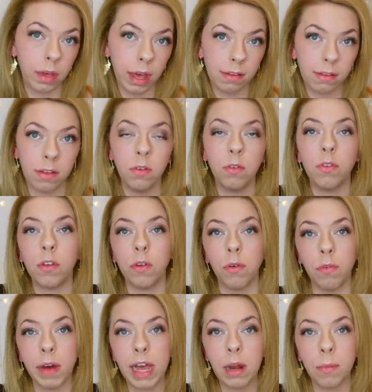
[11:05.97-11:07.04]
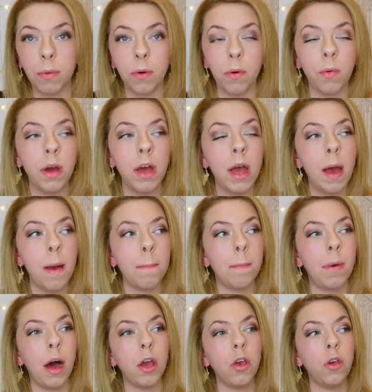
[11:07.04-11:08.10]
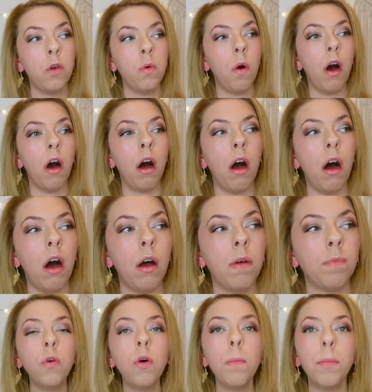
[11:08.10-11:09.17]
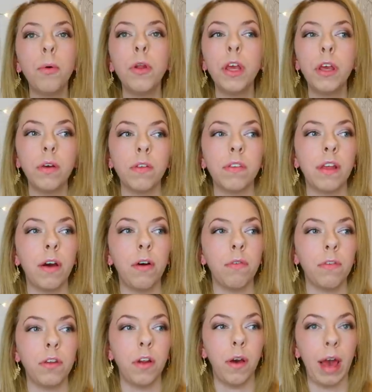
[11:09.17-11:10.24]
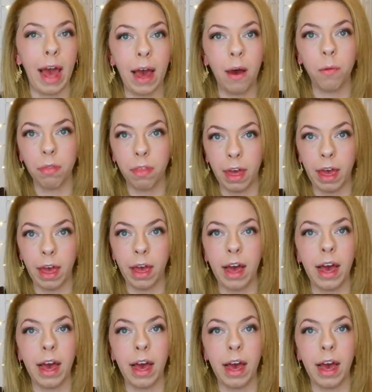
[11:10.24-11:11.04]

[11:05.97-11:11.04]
Yes, you're still available, but you are not putting yourself, you know, out there.